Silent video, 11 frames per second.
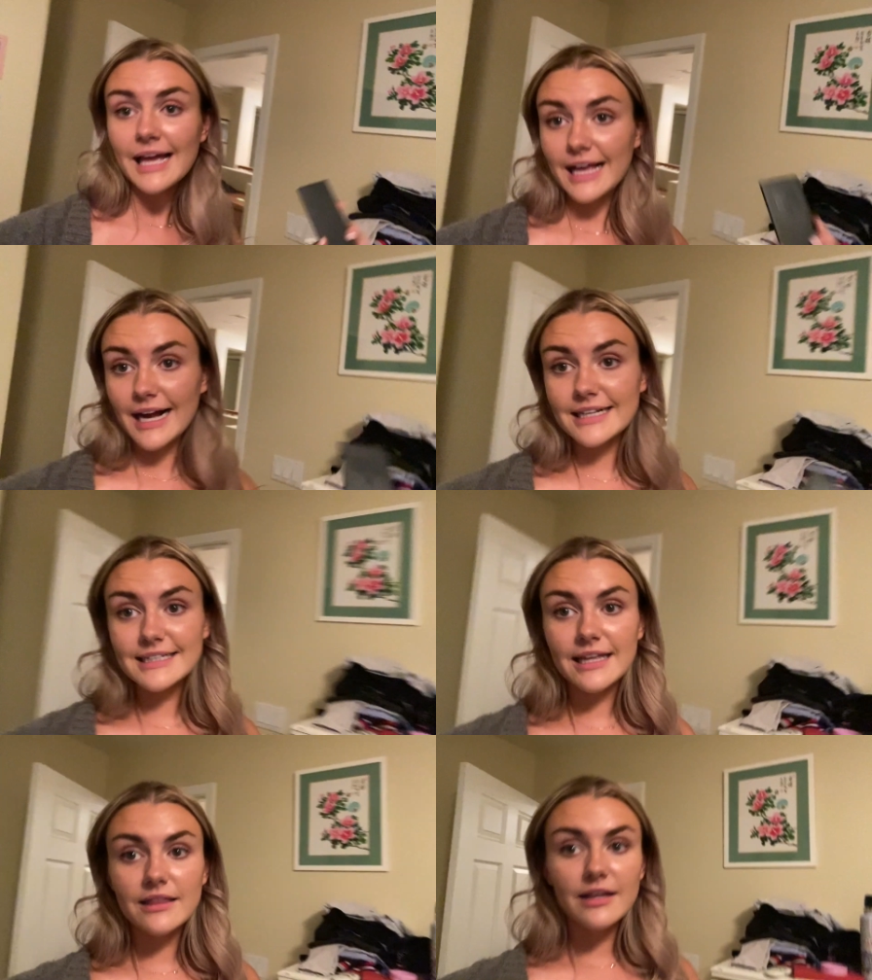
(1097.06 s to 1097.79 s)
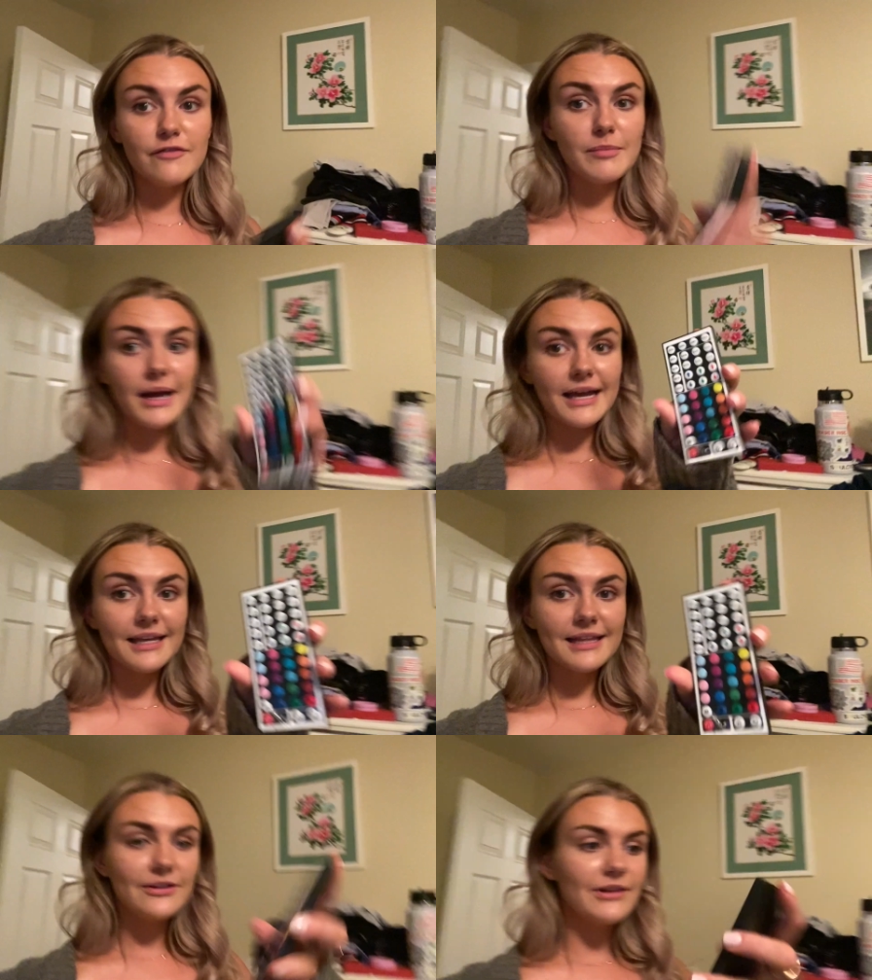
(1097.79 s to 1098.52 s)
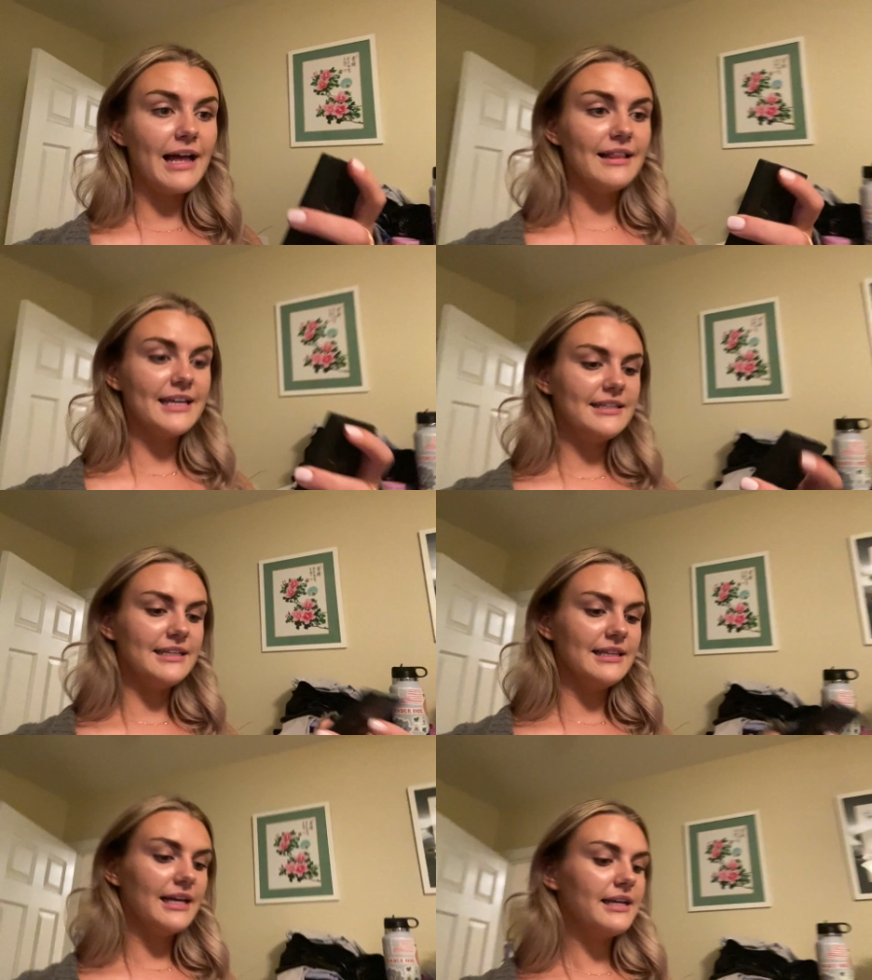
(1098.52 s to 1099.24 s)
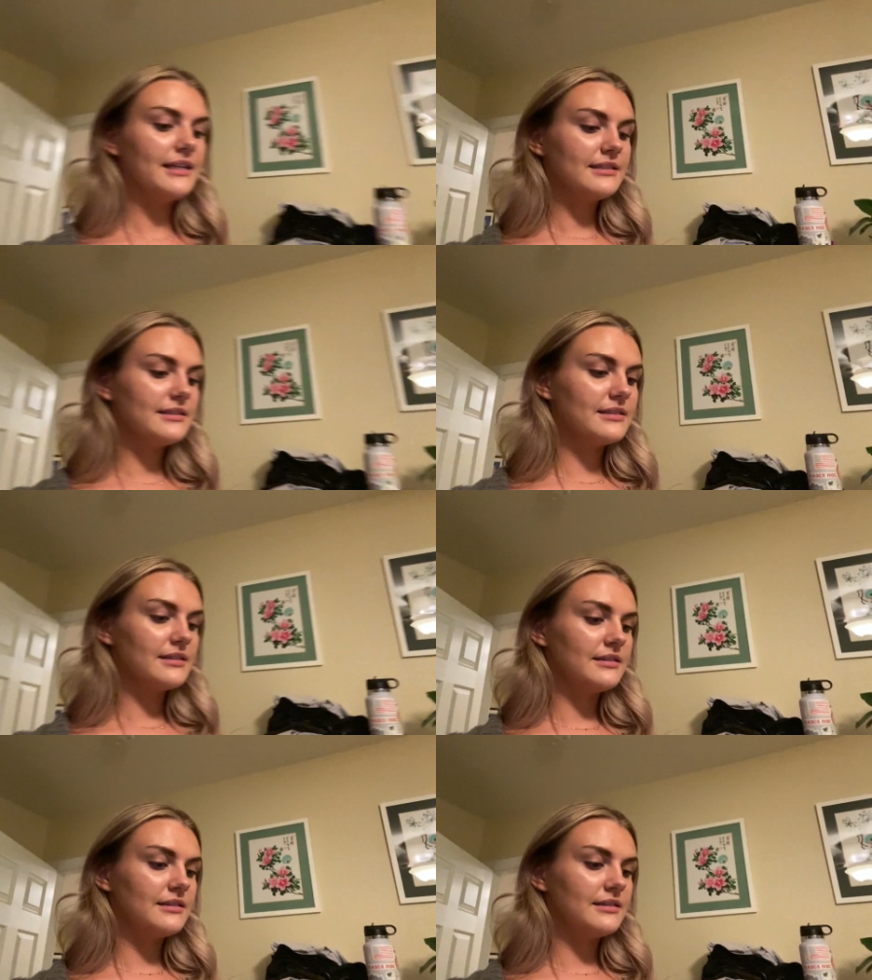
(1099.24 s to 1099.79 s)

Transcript: Guys, I love my little LED lights.